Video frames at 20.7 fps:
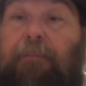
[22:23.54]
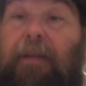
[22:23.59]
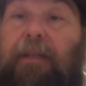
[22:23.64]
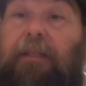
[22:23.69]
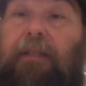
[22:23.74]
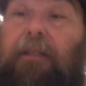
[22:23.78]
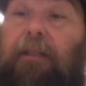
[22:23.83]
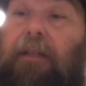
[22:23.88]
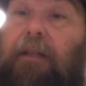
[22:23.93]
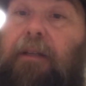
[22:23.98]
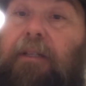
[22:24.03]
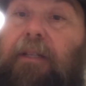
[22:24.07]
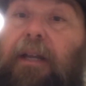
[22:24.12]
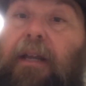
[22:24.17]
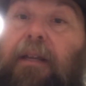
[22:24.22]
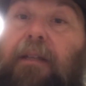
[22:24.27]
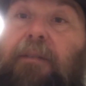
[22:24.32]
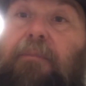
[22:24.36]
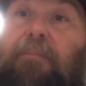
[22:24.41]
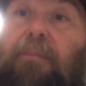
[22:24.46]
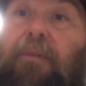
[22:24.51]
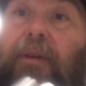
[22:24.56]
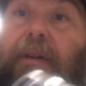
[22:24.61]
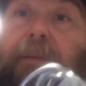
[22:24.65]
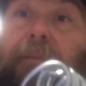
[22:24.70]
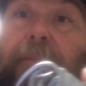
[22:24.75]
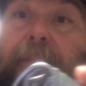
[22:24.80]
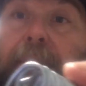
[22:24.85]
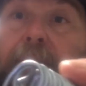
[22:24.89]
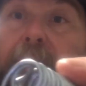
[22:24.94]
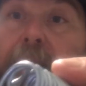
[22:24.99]
basically a giant spring.
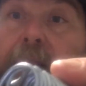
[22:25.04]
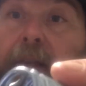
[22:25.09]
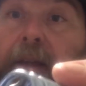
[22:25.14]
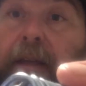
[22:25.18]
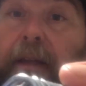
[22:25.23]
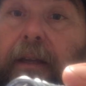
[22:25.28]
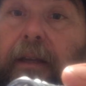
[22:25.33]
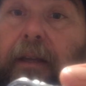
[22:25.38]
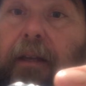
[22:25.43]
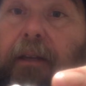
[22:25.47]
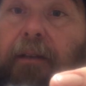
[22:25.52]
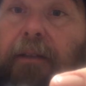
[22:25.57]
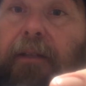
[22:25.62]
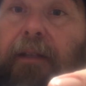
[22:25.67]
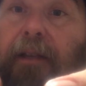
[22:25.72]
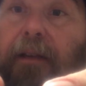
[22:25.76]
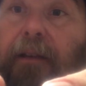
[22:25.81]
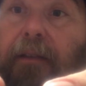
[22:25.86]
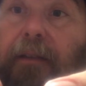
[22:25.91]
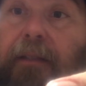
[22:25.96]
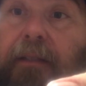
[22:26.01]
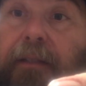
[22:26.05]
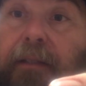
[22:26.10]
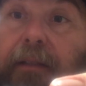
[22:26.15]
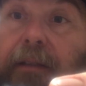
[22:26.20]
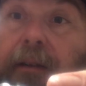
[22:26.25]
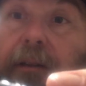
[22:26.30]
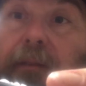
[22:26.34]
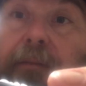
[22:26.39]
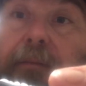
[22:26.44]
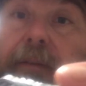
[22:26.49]
And you see how this is
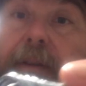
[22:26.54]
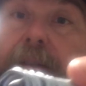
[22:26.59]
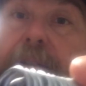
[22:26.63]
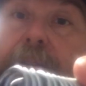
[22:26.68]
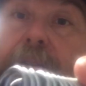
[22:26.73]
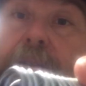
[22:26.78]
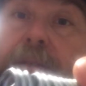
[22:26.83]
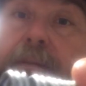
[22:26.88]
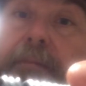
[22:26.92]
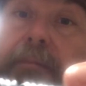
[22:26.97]
off right here?